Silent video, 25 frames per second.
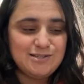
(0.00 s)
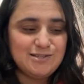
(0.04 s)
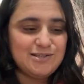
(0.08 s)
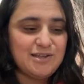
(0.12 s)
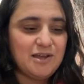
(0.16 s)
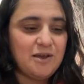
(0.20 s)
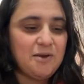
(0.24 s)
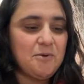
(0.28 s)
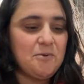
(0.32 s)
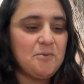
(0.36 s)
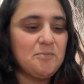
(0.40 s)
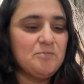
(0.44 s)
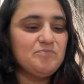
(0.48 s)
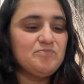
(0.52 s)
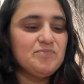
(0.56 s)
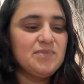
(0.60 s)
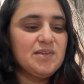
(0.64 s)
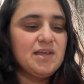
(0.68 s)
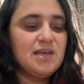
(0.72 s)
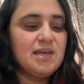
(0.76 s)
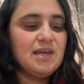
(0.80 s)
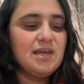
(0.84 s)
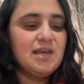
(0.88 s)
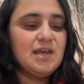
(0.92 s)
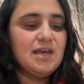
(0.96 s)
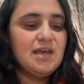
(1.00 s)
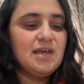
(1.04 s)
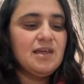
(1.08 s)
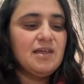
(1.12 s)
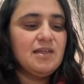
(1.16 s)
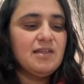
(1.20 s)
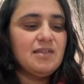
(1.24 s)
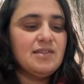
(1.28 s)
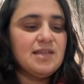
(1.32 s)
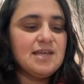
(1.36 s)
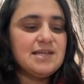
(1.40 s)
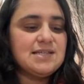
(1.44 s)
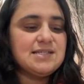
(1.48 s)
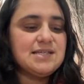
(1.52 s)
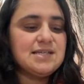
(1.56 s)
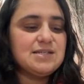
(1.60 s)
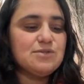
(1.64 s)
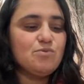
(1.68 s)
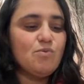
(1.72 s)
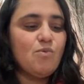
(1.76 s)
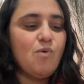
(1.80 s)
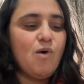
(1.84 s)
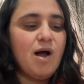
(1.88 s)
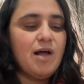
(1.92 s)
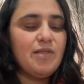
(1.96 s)
So this is
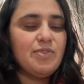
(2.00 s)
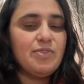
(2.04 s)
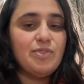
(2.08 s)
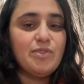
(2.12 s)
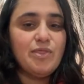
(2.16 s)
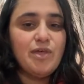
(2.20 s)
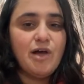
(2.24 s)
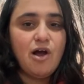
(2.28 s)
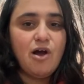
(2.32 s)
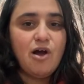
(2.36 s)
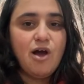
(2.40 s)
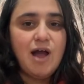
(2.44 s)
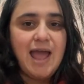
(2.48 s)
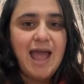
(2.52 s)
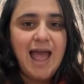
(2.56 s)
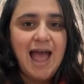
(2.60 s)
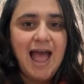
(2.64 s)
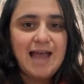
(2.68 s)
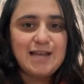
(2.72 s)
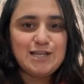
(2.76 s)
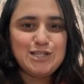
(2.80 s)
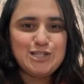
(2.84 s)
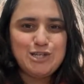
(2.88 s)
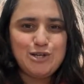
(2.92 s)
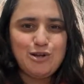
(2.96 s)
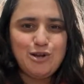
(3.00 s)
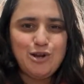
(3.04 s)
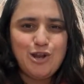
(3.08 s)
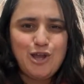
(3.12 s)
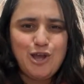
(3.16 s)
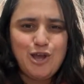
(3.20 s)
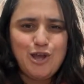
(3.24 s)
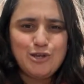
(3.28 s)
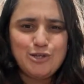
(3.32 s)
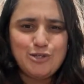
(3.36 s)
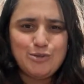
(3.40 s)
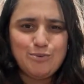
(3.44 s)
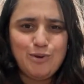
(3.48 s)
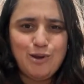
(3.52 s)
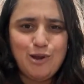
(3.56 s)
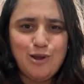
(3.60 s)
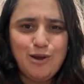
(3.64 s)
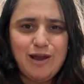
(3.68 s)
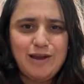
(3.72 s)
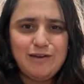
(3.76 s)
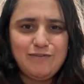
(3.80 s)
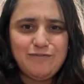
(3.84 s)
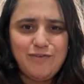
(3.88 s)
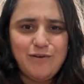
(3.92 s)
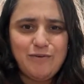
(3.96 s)
one that I had to learn to
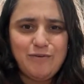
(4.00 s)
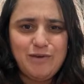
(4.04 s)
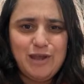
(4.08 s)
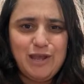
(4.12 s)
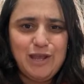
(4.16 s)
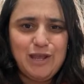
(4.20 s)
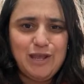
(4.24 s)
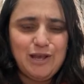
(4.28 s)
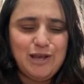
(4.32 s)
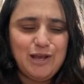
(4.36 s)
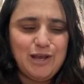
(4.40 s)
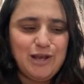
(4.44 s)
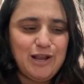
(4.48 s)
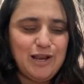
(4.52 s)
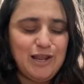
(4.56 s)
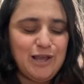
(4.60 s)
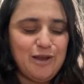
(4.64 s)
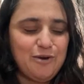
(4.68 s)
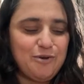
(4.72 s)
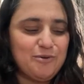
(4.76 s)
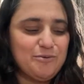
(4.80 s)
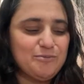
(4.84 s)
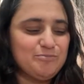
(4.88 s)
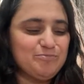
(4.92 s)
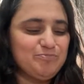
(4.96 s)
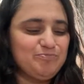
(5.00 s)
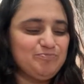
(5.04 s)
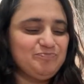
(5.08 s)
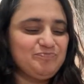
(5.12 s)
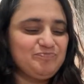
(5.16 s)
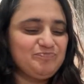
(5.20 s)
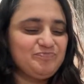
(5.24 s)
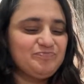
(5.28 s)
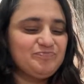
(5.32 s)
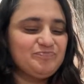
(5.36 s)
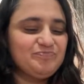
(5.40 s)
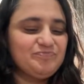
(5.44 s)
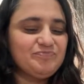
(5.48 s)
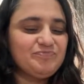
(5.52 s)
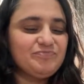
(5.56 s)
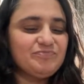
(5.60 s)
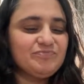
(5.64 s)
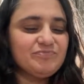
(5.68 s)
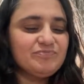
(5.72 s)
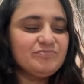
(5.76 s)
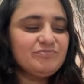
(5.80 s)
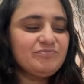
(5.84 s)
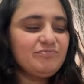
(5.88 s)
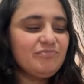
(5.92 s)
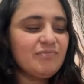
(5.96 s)
align very early on.
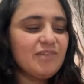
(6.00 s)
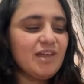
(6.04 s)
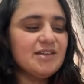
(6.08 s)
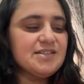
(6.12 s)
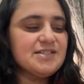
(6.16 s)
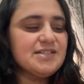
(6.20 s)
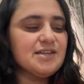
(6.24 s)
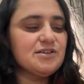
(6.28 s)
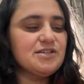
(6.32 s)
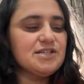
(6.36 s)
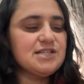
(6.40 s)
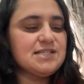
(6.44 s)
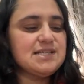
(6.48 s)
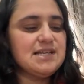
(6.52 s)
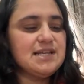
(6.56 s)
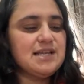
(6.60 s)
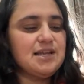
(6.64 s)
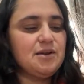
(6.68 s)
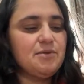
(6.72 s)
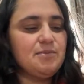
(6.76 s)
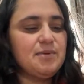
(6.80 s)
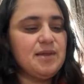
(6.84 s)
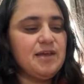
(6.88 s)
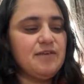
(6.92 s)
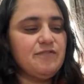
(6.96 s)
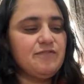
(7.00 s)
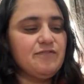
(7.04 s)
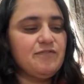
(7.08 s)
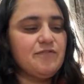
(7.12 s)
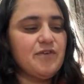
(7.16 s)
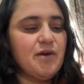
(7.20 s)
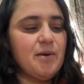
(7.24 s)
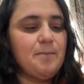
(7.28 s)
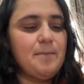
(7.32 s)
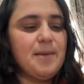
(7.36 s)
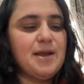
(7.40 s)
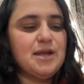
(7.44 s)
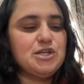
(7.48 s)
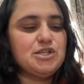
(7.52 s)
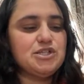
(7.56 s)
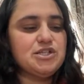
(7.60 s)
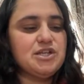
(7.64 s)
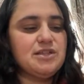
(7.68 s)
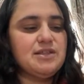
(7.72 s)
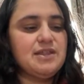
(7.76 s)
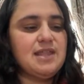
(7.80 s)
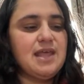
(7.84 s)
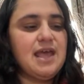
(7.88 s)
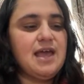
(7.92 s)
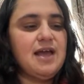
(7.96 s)
So just a little bit of
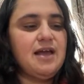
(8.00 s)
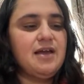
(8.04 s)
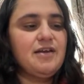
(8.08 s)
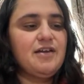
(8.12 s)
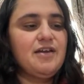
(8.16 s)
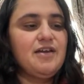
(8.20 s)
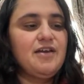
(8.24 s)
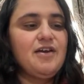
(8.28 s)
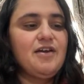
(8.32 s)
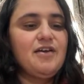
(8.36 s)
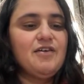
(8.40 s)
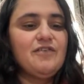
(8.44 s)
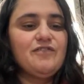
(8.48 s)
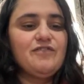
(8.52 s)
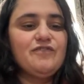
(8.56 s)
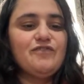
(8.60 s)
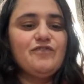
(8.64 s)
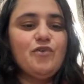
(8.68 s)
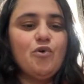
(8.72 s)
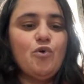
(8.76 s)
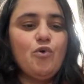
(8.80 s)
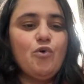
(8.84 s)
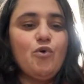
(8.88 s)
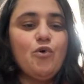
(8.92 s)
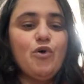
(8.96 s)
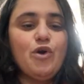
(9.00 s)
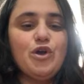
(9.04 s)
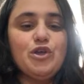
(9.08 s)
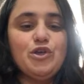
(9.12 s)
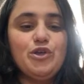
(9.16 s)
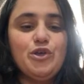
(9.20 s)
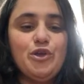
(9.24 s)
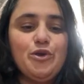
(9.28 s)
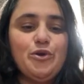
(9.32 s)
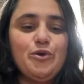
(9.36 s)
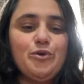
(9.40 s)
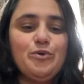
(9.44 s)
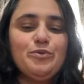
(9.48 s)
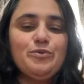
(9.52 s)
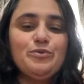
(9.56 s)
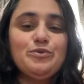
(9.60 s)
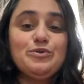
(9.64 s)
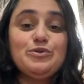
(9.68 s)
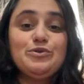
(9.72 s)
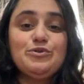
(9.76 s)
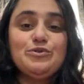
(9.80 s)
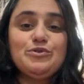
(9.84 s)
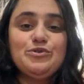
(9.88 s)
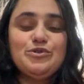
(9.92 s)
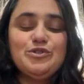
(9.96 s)
information there for you
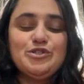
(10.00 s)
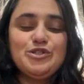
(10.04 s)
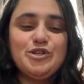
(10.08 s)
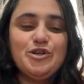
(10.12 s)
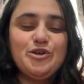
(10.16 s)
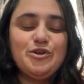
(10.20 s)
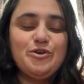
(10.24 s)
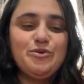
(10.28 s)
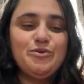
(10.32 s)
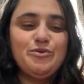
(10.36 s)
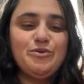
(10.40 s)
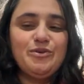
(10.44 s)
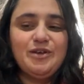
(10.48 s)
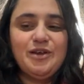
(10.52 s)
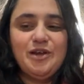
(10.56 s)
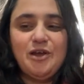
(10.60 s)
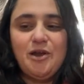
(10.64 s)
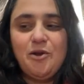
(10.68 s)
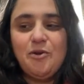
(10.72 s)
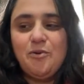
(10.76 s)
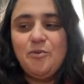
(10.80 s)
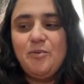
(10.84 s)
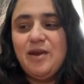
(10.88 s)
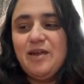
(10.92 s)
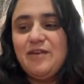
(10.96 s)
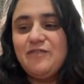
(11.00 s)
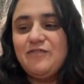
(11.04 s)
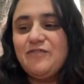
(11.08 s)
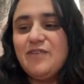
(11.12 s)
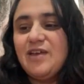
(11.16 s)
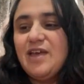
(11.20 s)
to go with.